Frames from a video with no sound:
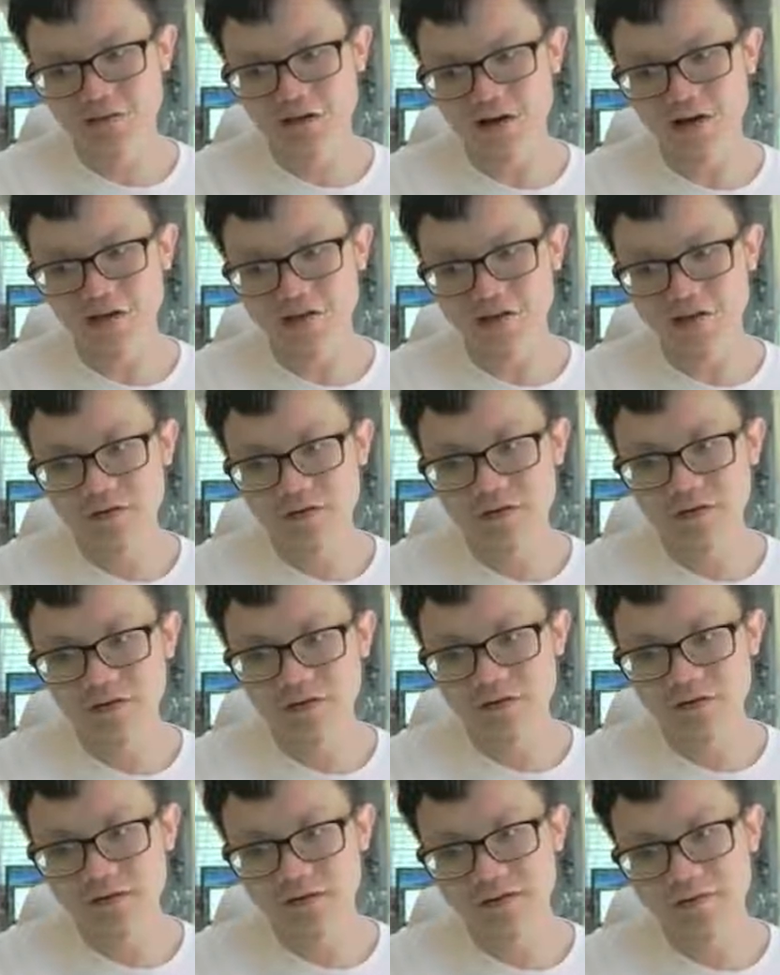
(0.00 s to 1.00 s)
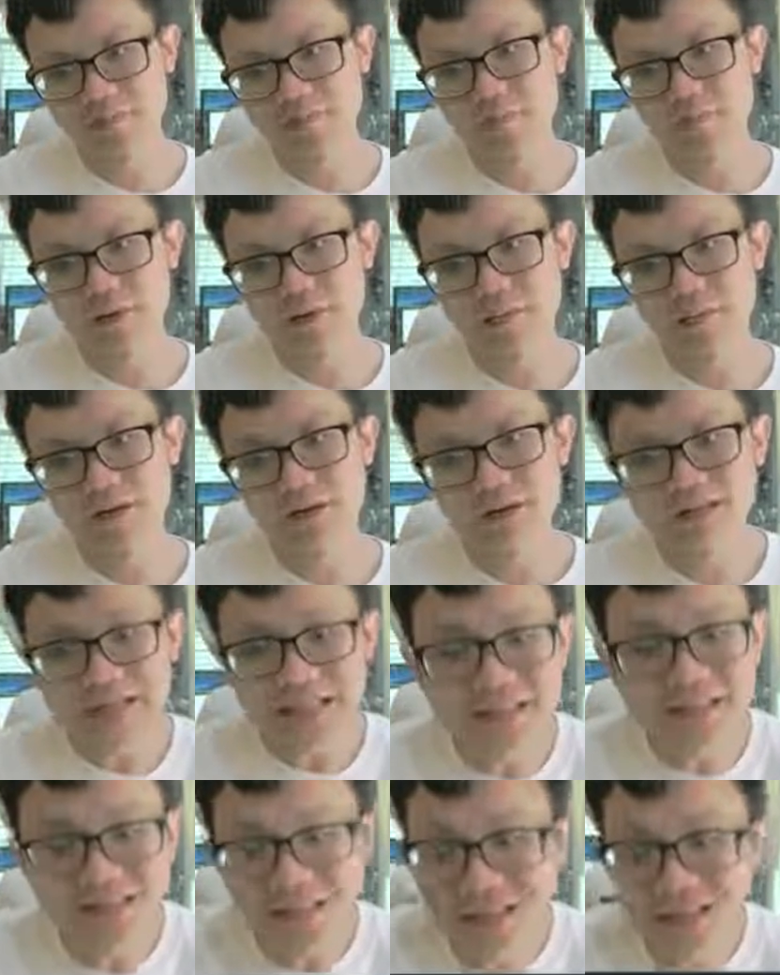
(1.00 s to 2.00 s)
long Be because
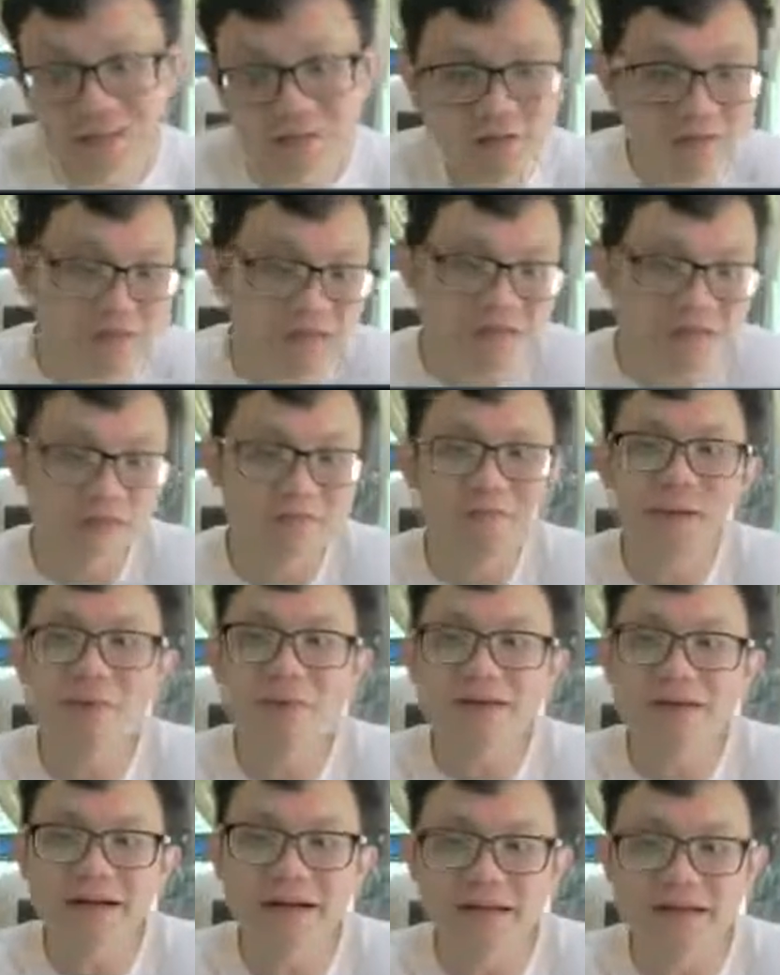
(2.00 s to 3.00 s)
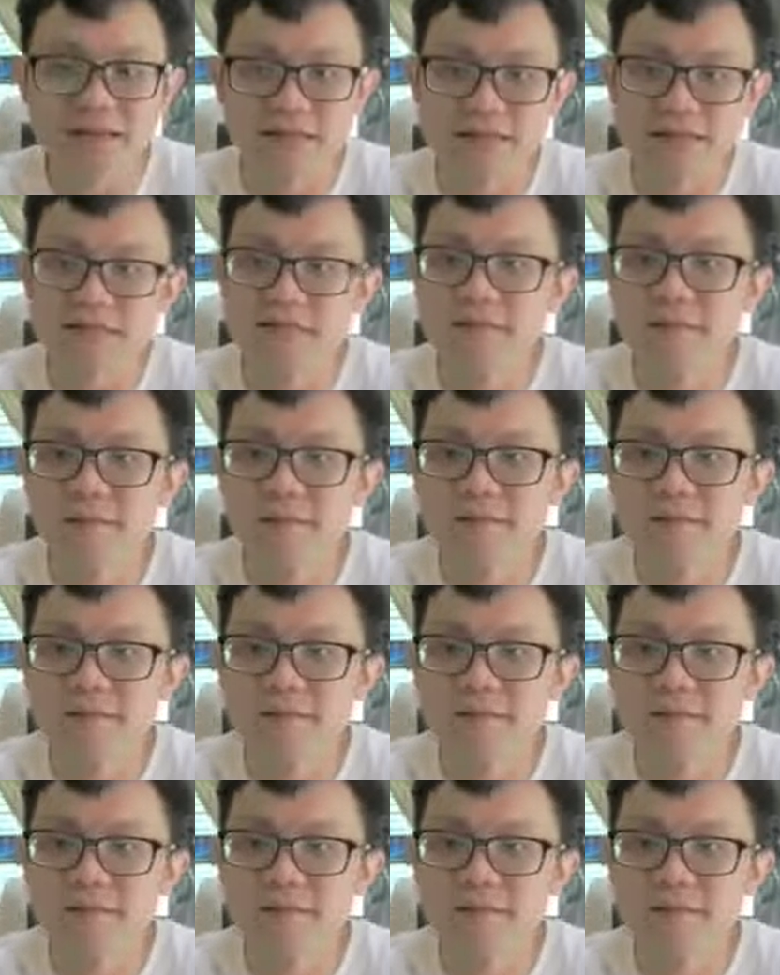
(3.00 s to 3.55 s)
actually you no need to memorize